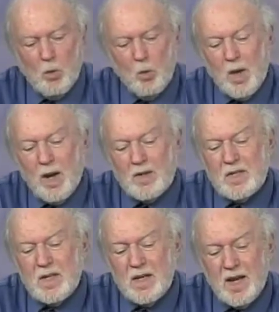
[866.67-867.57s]
What our
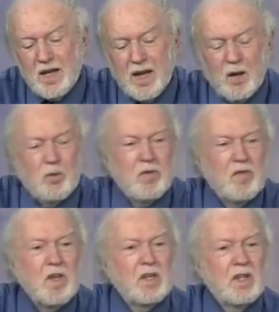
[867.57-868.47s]
D N A can
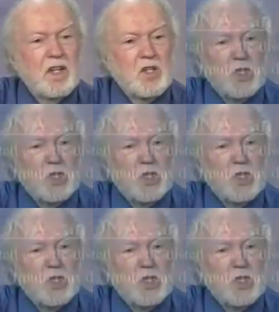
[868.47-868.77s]
reveal in